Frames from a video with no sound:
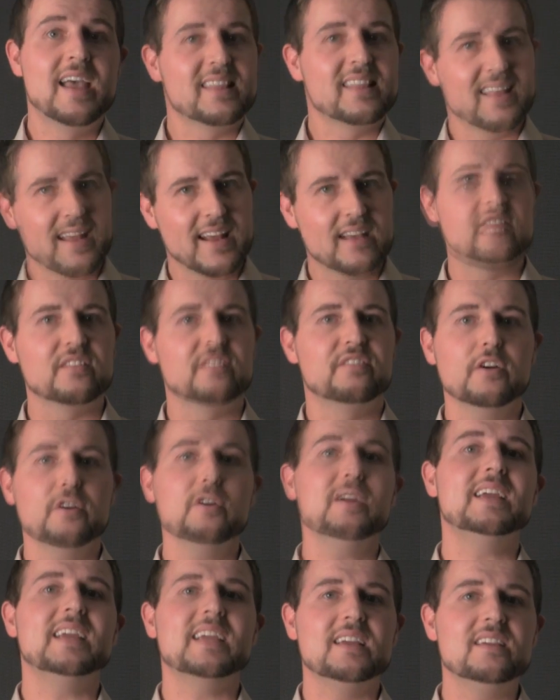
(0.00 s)
that has a
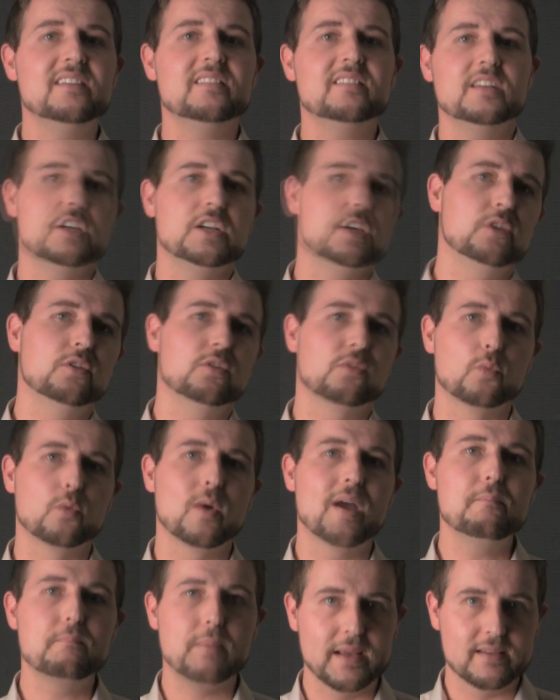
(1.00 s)
very easy to use
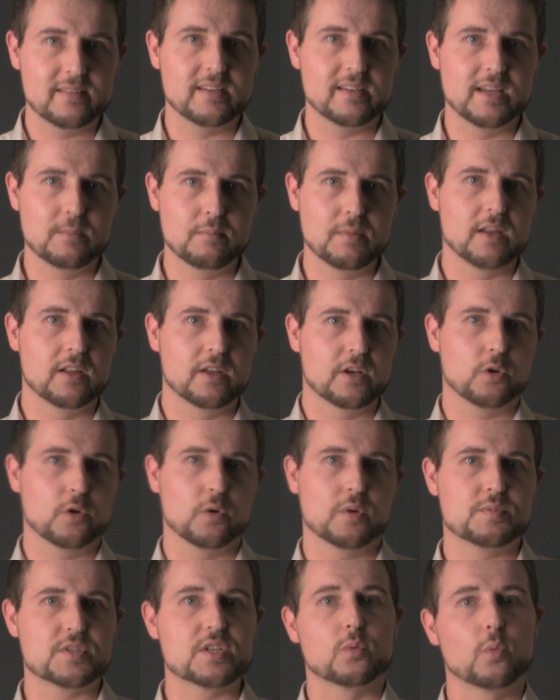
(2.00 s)
web-based email
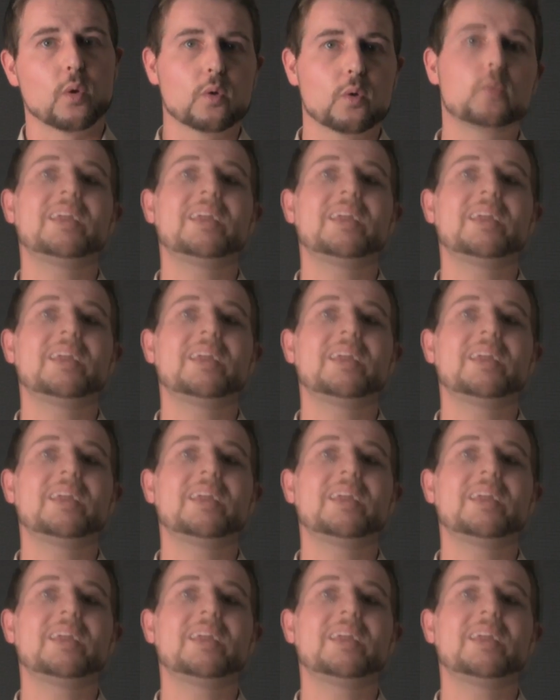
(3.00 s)
encryption where